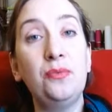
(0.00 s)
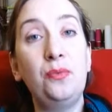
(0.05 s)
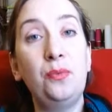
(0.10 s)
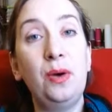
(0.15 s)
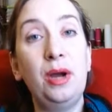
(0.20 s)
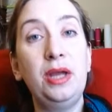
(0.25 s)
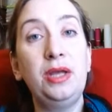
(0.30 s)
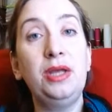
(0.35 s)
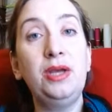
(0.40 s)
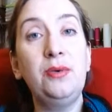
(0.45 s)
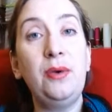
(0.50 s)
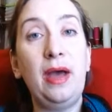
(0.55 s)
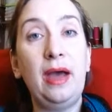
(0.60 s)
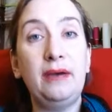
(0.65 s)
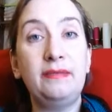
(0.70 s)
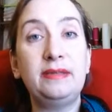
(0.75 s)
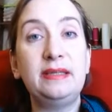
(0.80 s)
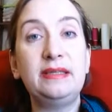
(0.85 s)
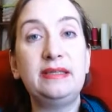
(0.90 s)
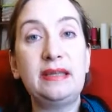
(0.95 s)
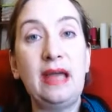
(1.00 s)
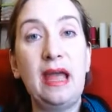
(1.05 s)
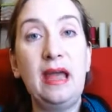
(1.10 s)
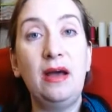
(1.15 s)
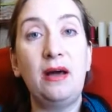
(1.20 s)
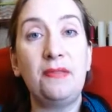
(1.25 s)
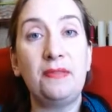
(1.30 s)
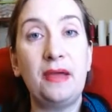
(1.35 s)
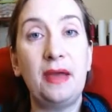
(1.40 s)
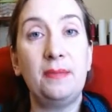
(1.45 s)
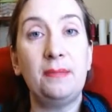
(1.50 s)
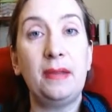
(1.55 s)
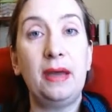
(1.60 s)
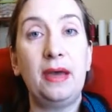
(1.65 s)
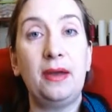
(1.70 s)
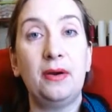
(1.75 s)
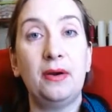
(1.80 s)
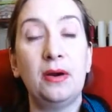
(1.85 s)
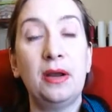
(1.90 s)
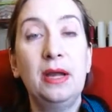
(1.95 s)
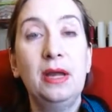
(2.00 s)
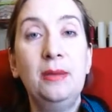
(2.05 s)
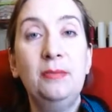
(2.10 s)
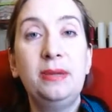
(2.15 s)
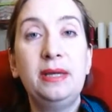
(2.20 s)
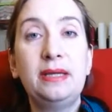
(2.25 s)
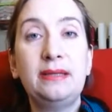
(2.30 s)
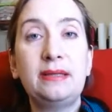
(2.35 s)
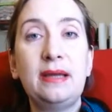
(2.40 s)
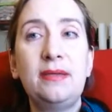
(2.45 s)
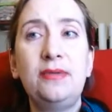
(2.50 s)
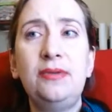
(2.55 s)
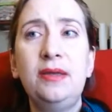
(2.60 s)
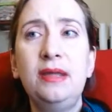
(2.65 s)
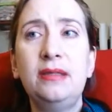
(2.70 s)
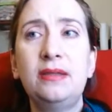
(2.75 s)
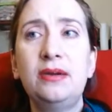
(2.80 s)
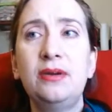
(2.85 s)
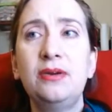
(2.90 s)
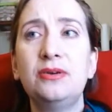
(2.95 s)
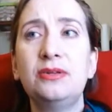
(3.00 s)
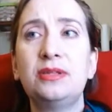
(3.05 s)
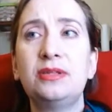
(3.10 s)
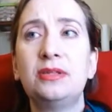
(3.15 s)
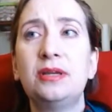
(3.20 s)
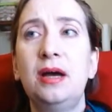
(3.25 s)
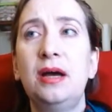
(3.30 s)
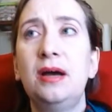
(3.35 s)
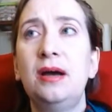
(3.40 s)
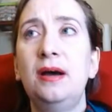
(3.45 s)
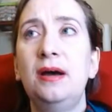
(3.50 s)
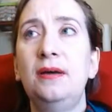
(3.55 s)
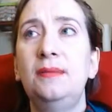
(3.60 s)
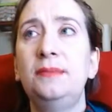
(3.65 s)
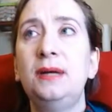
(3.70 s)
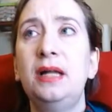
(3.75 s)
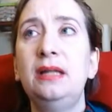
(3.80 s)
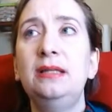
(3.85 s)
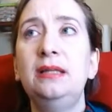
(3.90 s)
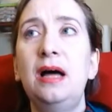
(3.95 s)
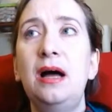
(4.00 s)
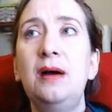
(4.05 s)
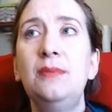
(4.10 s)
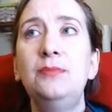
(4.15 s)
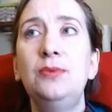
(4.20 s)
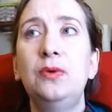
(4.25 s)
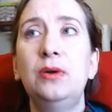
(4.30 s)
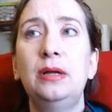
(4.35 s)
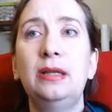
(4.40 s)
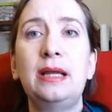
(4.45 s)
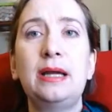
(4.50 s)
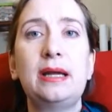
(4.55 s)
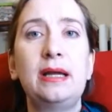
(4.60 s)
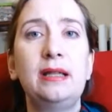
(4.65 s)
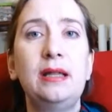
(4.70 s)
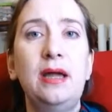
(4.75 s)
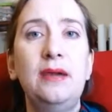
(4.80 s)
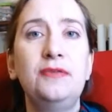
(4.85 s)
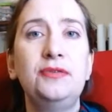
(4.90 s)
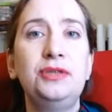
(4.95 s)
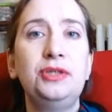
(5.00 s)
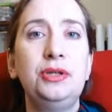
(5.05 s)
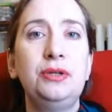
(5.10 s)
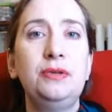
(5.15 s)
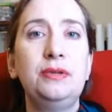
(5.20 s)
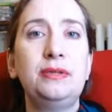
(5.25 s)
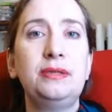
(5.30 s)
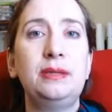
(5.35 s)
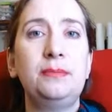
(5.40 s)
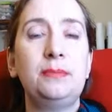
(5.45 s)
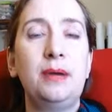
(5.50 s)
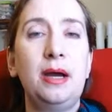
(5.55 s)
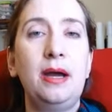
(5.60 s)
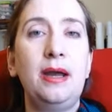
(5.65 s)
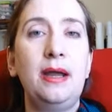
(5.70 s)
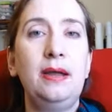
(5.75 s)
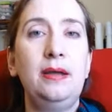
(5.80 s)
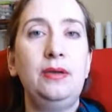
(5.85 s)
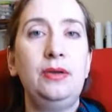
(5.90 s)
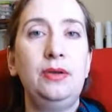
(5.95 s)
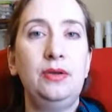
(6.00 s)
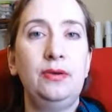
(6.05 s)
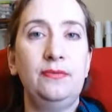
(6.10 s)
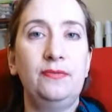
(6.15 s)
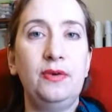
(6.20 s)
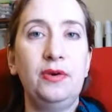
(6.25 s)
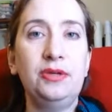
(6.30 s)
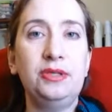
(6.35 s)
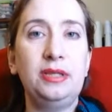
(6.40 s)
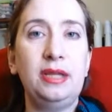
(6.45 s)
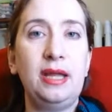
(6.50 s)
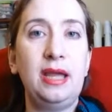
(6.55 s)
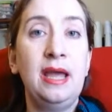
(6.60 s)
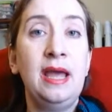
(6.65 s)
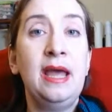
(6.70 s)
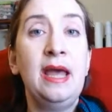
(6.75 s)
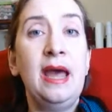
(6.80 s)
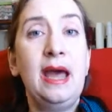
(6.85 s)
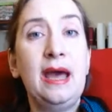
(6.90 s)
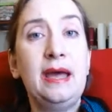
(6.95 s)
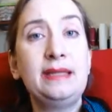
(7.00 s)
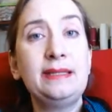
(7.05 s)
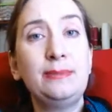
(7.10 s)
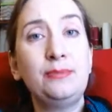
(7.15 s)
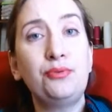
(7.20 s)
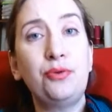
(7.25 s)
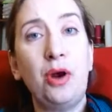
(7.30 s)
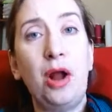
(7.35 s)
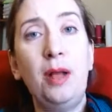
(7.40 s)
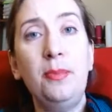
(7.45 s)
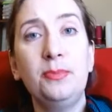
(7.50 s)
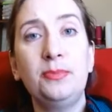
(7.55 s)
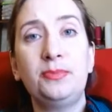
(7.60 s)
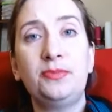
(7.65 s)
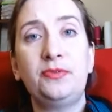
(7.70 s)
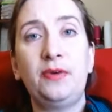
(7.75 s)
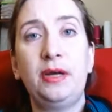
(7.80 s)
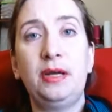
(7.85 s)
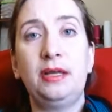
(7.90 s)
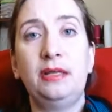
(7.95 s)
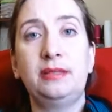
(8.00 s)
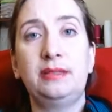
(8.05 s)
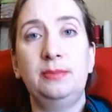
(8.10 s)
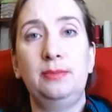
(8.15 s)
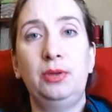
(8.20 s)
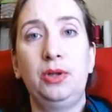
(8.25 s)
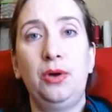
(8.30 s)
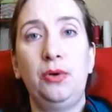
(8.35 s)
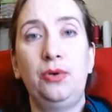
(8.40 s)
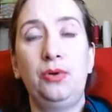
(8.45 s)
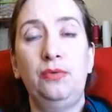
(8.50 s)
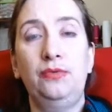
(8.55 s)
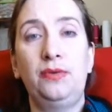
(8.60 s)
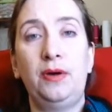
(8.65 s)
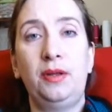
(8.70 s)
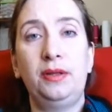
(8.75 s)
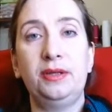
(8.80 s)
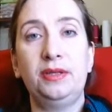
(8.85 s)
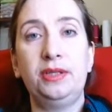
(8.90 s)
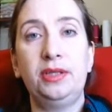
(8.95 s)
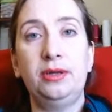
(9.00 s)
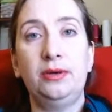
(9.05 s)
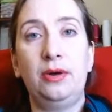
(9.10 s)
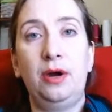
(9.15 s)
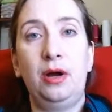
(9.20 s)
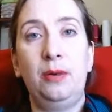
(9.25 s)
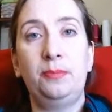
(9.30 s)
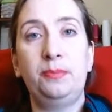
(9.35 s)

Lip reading: what you have to say on that matter, because I think there's a lot more, like a lot of students at my university had some problems finding some local volunteer